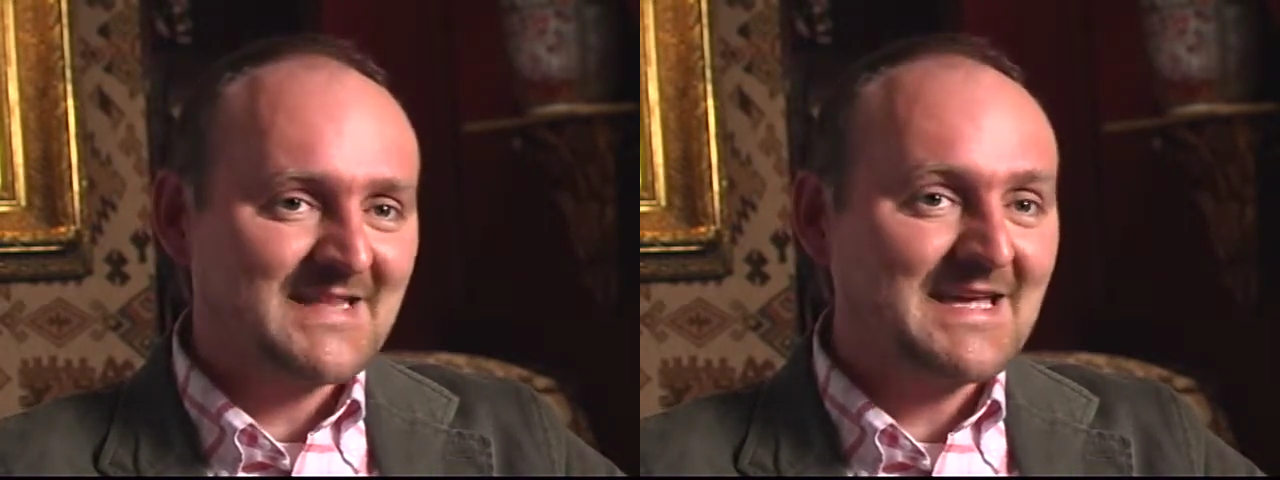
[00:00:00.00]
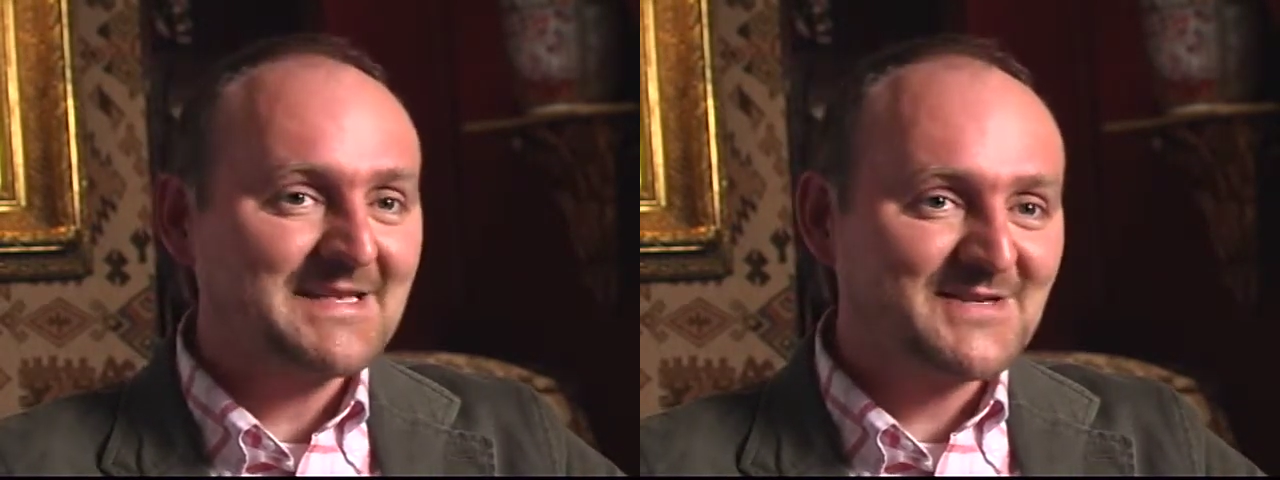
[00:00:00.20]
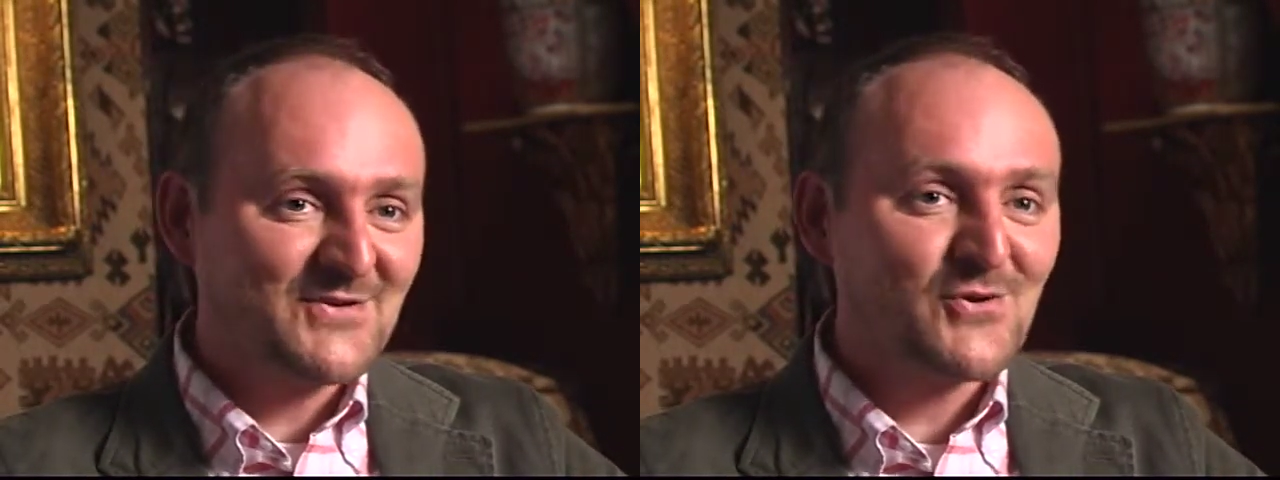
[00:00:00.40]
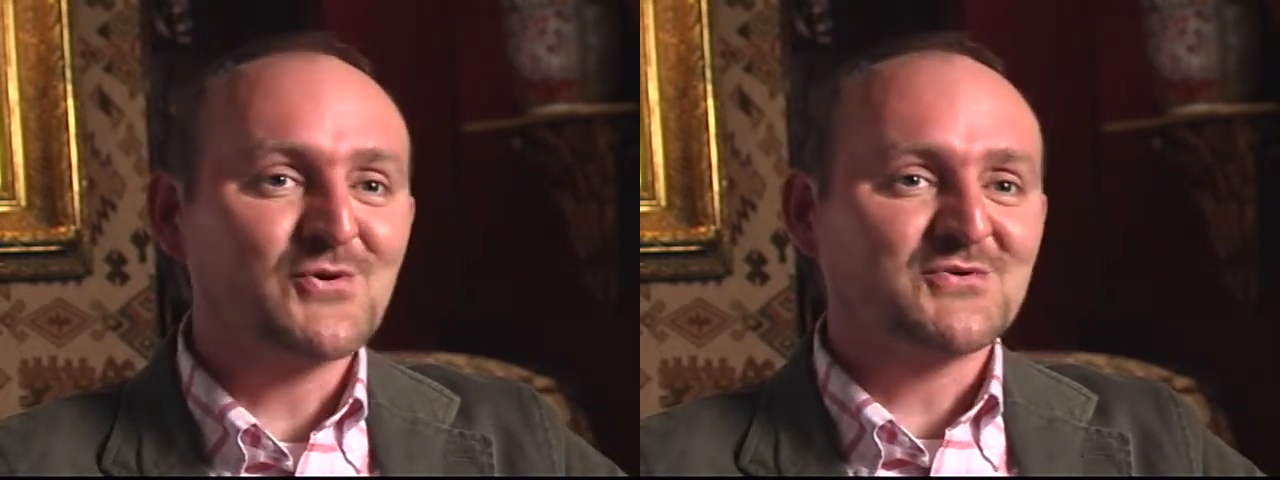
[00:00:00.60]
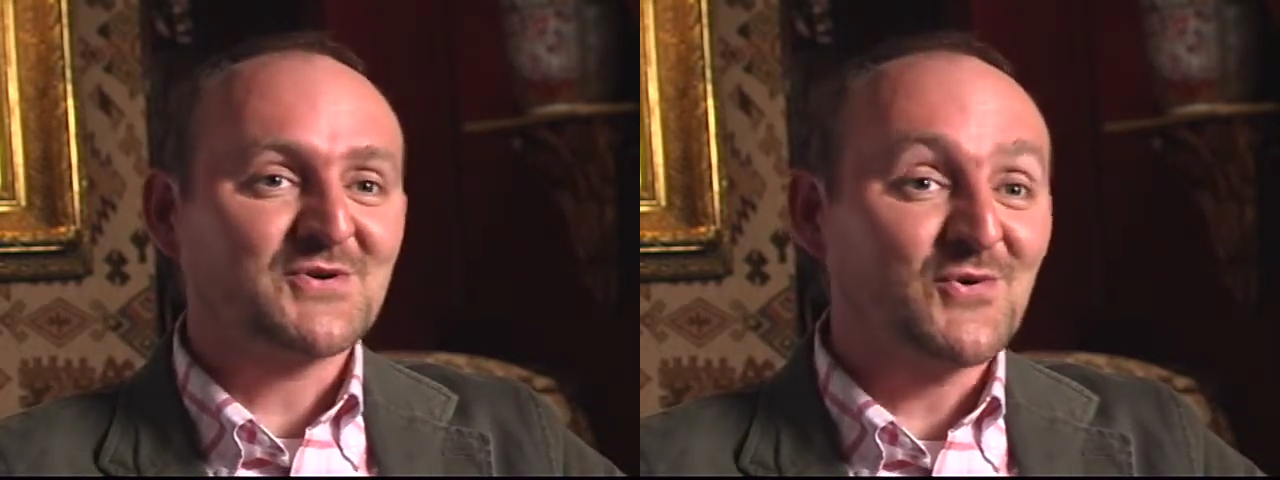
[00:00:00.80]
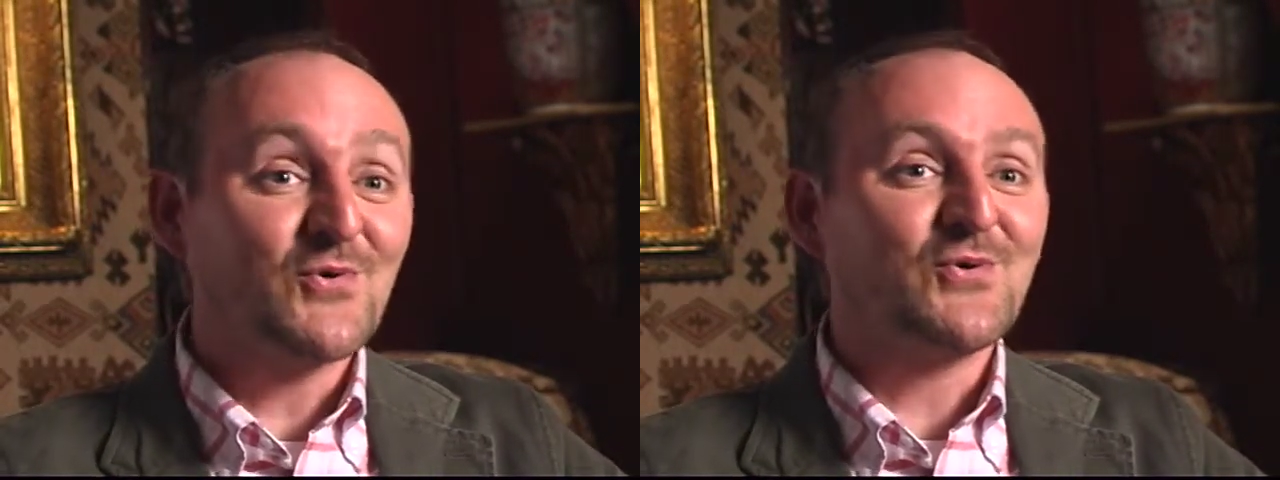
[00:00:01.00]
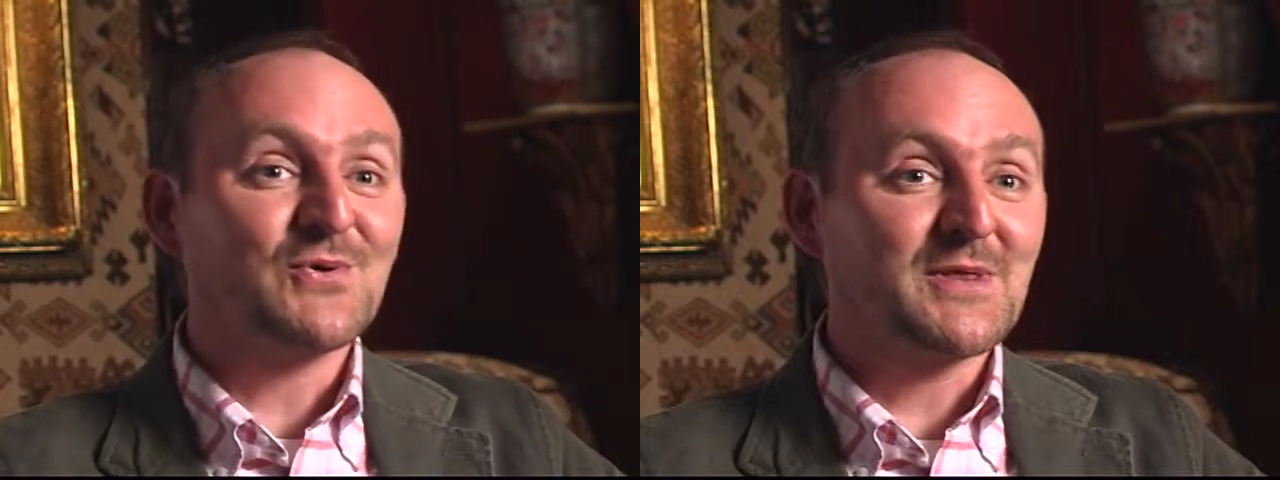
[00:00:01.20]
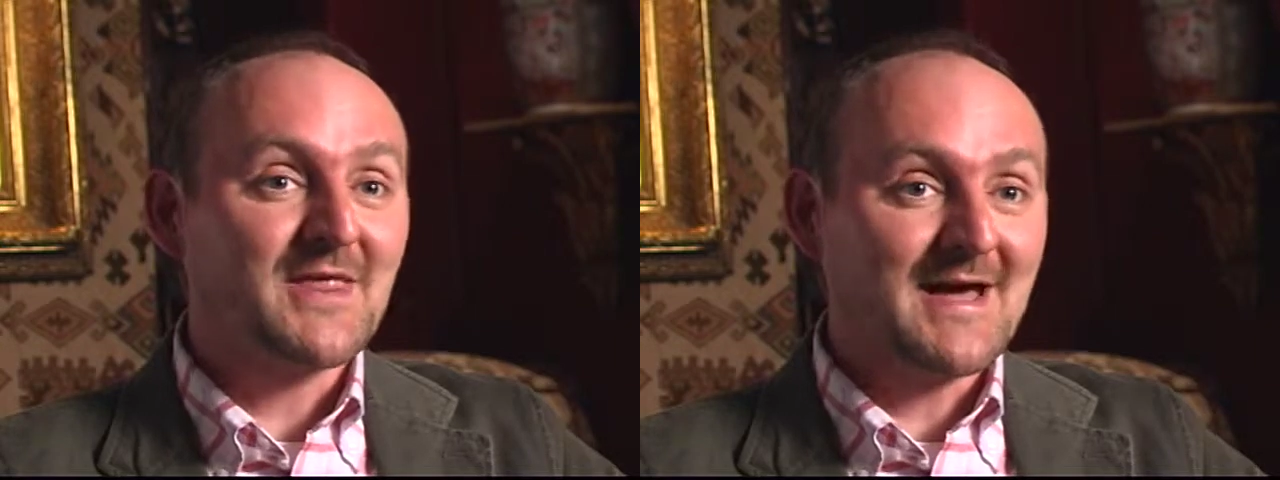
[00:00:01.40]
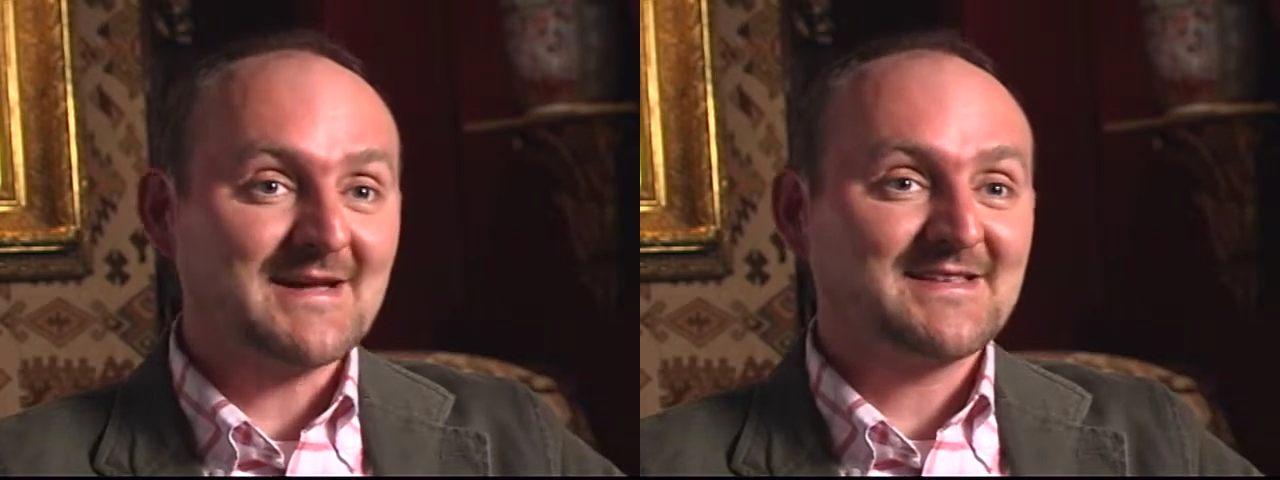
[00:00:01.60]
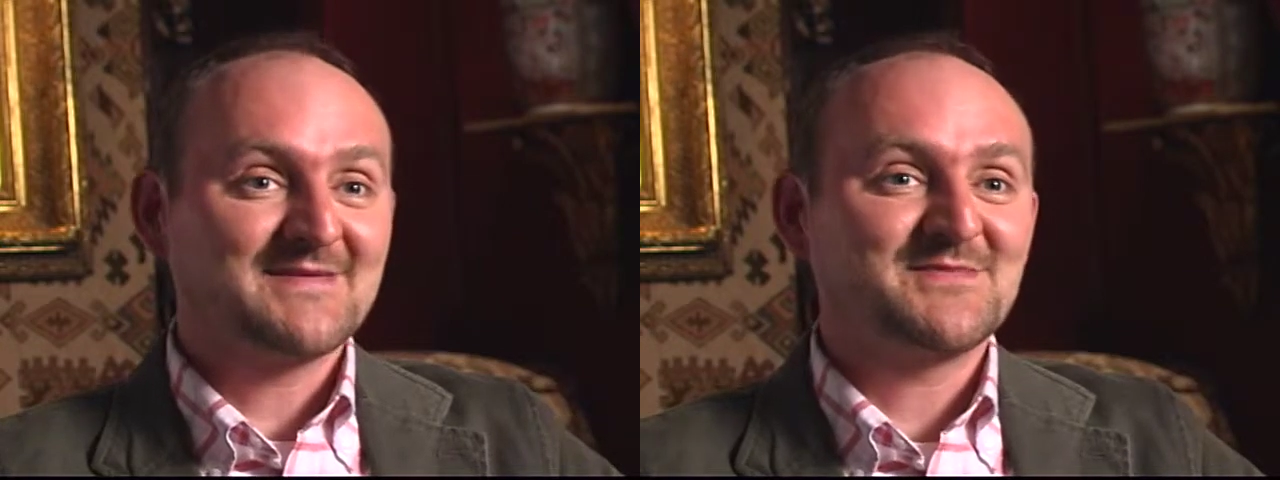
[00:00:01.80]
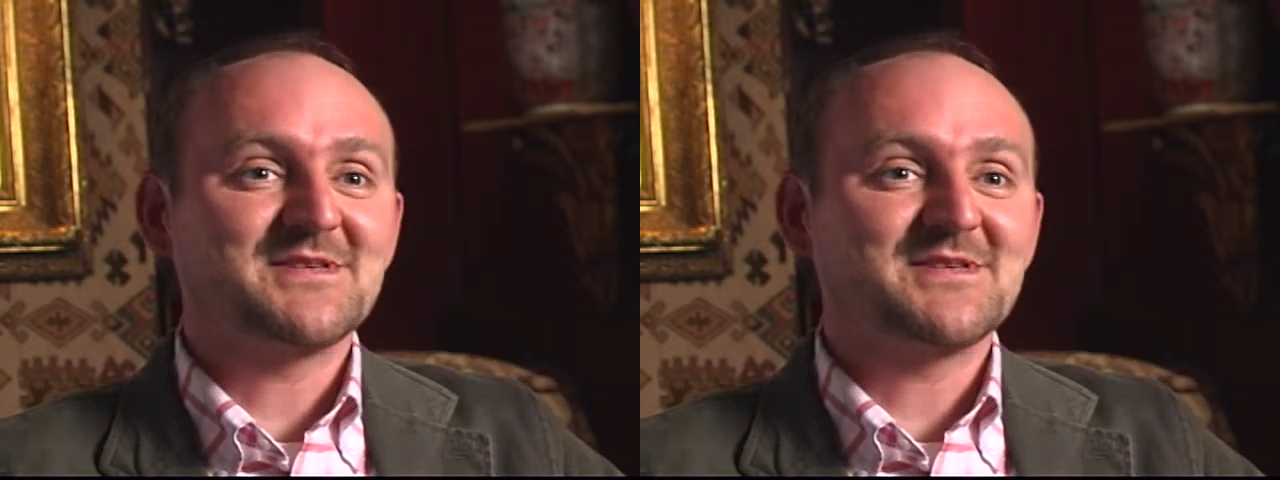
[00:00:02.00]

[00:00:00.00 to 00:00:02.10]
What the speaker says: it's not all that,